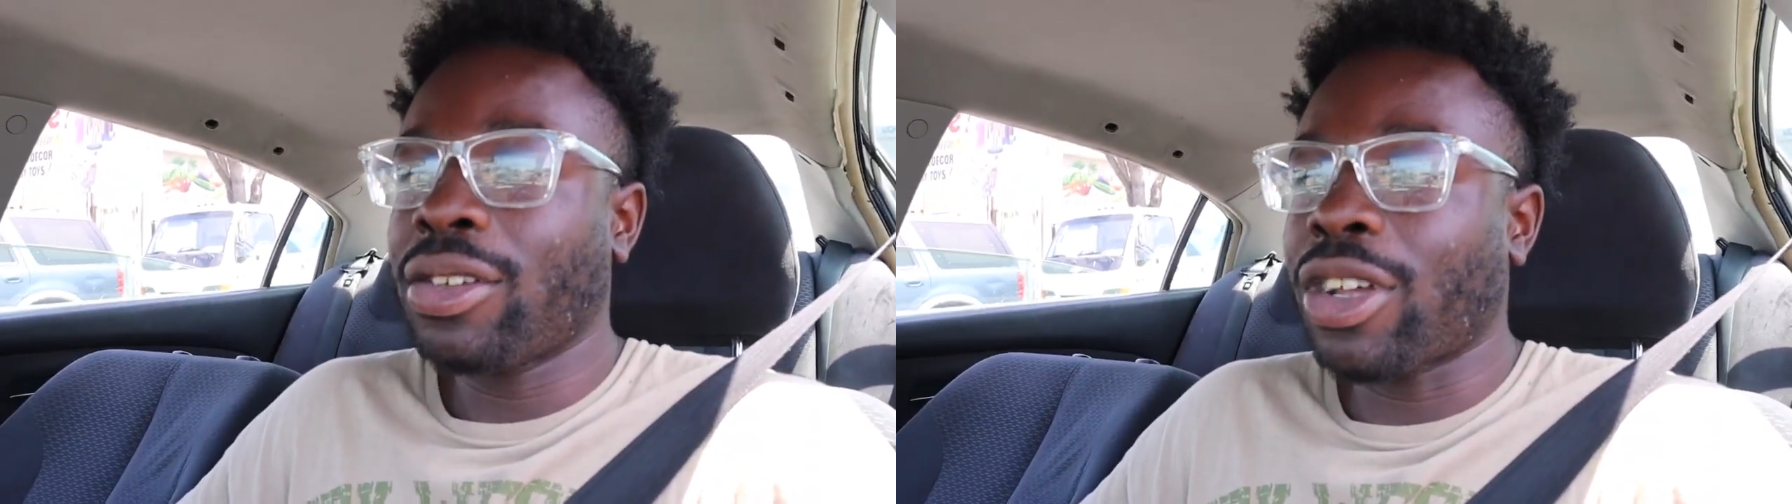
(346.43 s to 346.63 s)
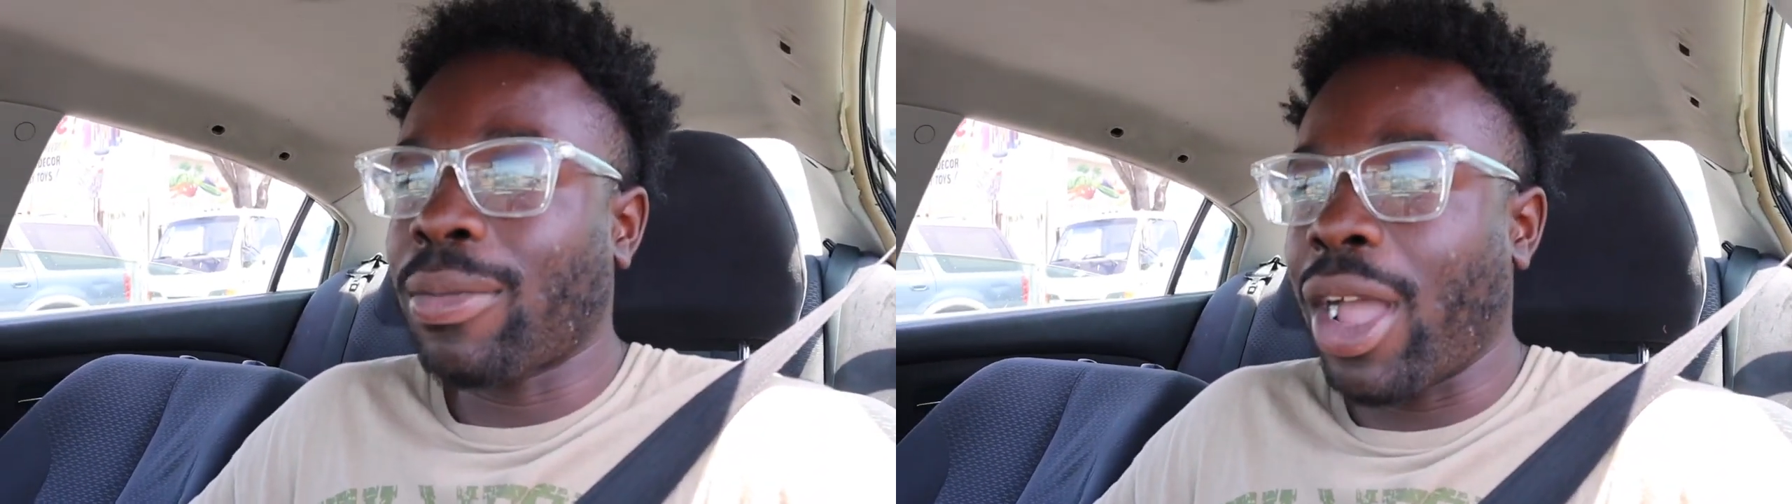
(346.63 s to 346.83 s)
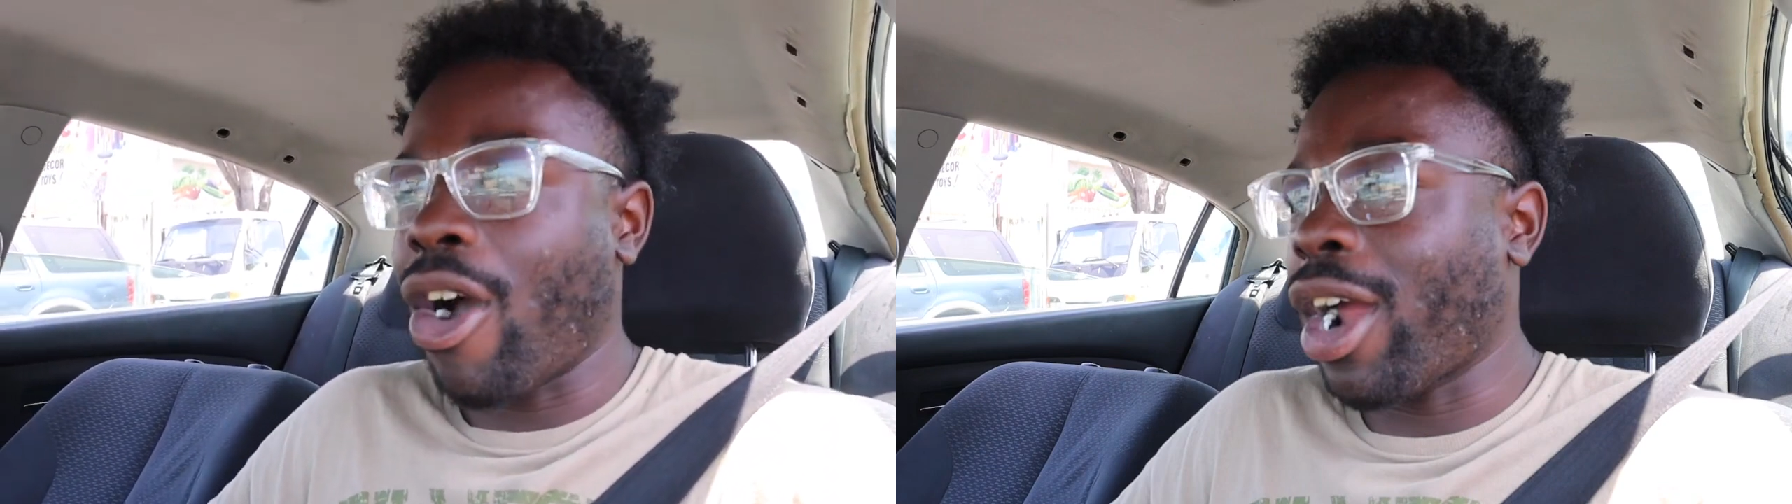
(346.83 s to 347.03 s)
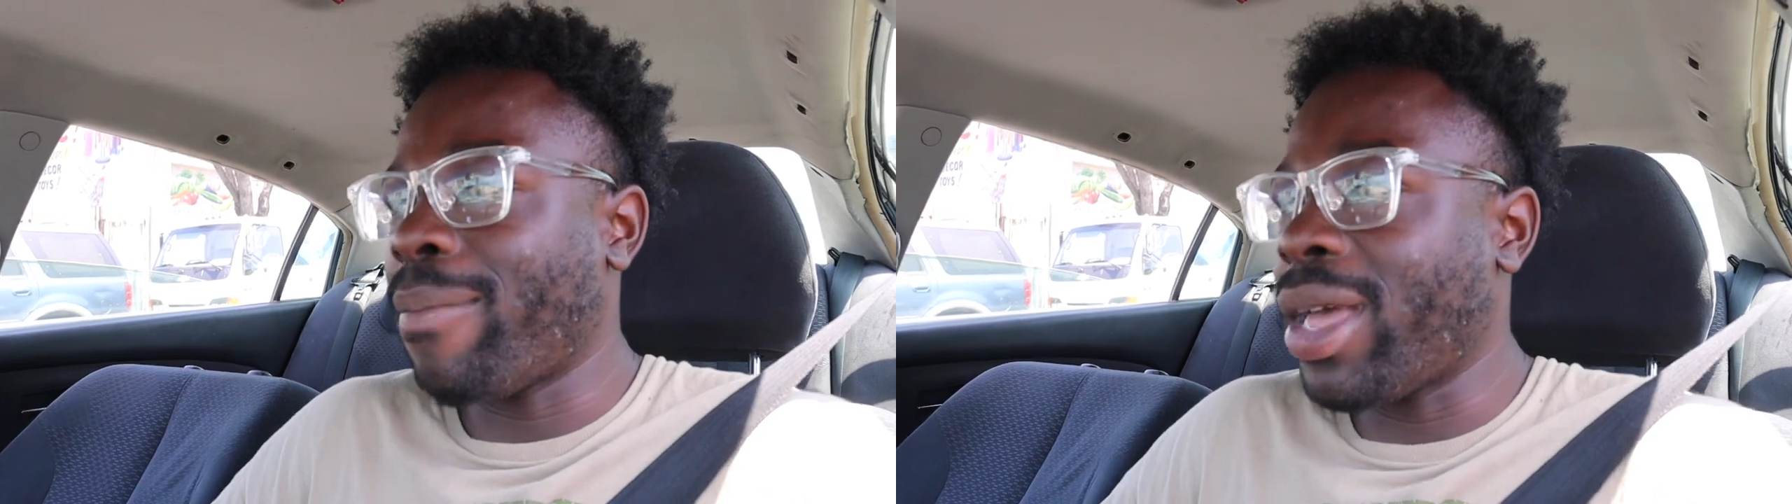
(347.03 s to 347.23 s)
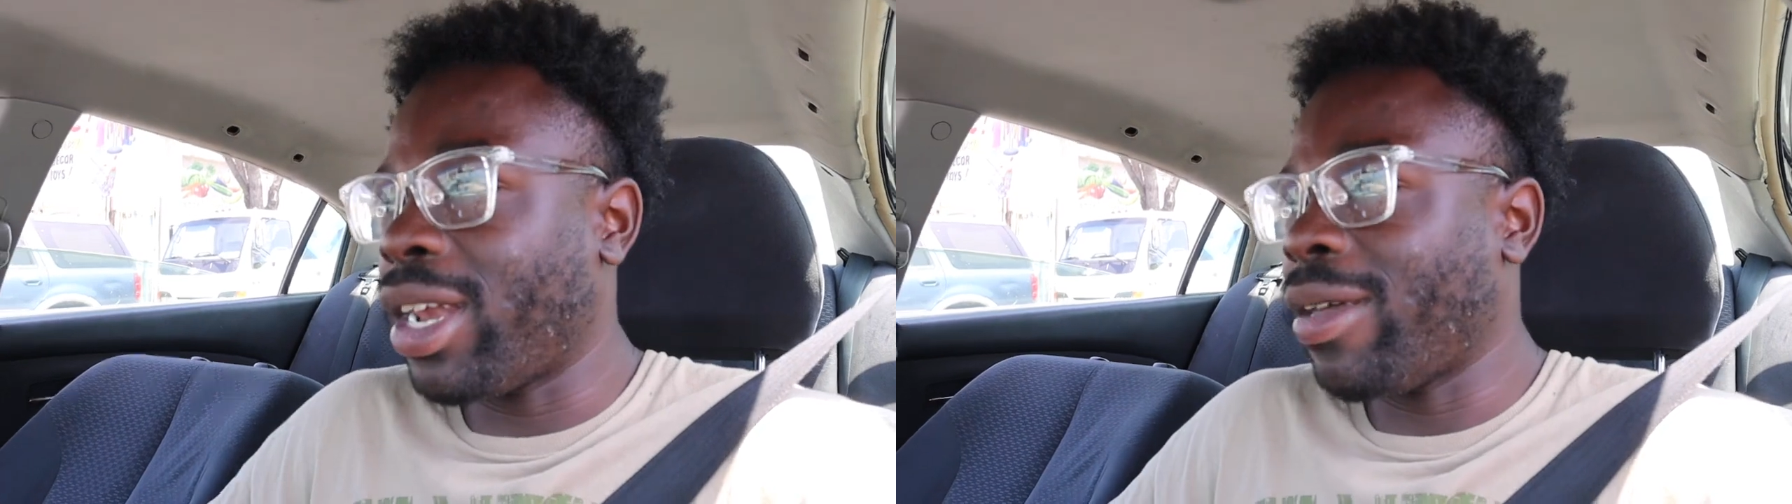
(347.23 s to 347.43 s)
So I'm like,
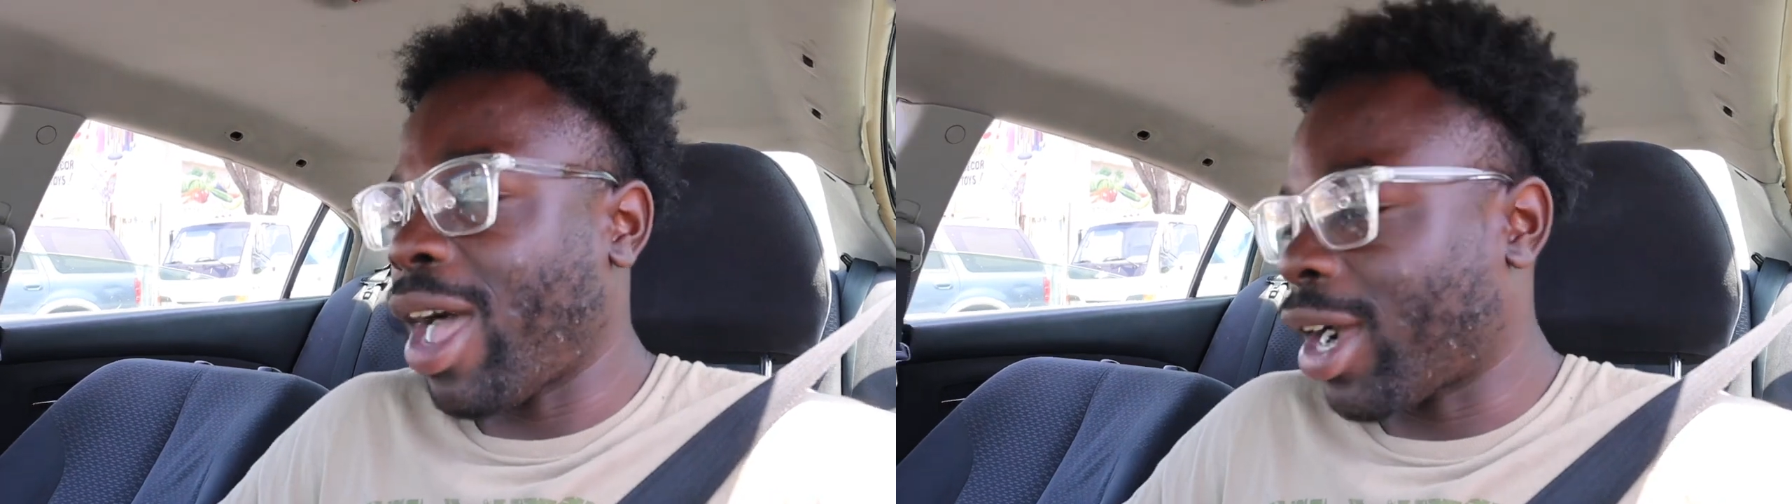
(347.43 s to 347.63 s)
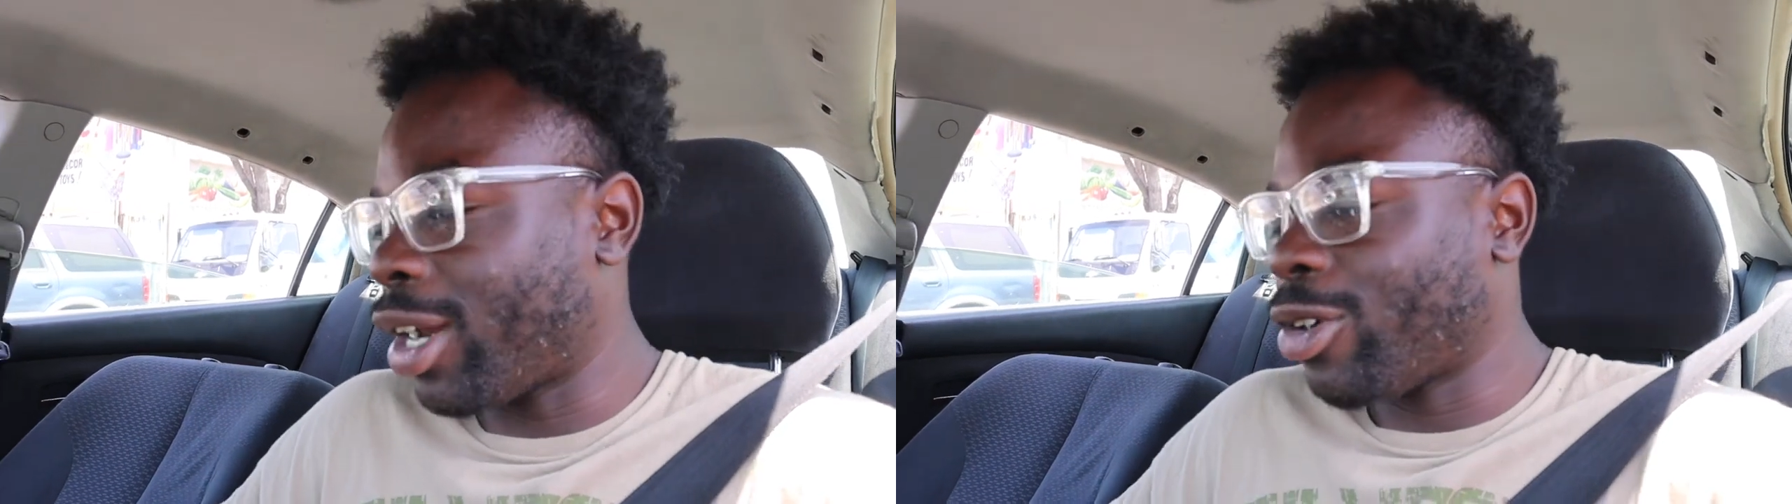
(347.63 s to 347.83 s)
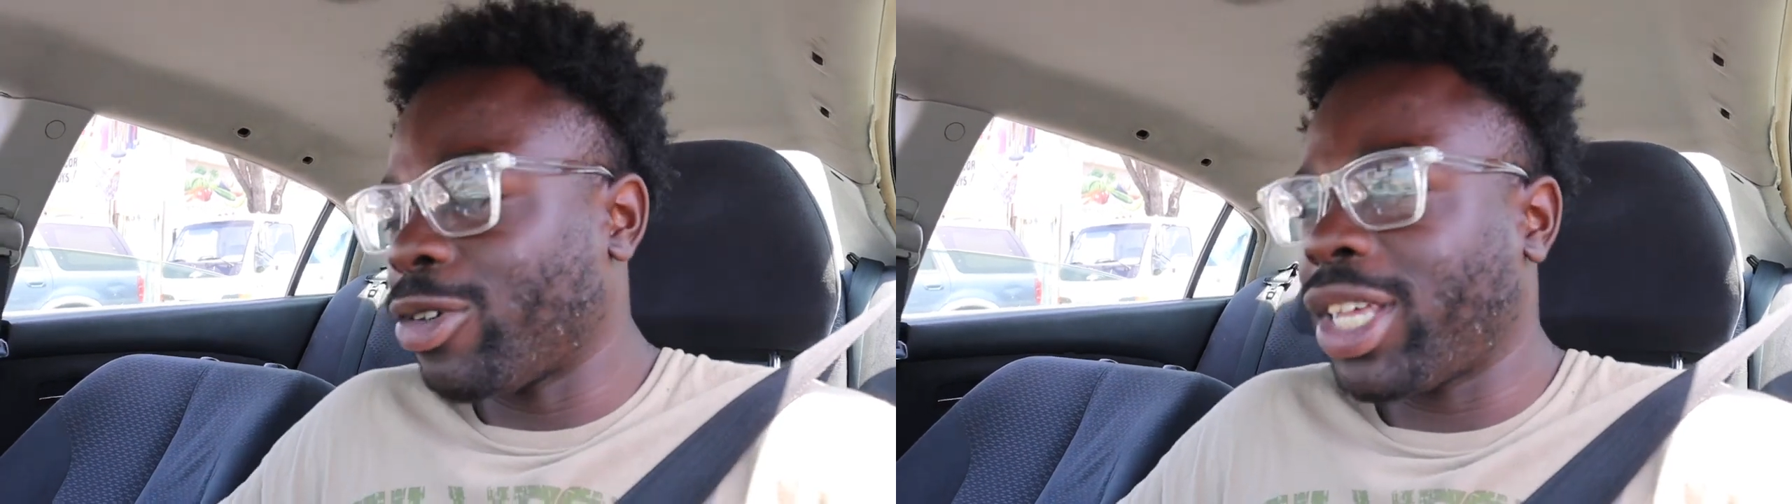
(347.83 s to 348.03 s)
alright, bet. I gotta go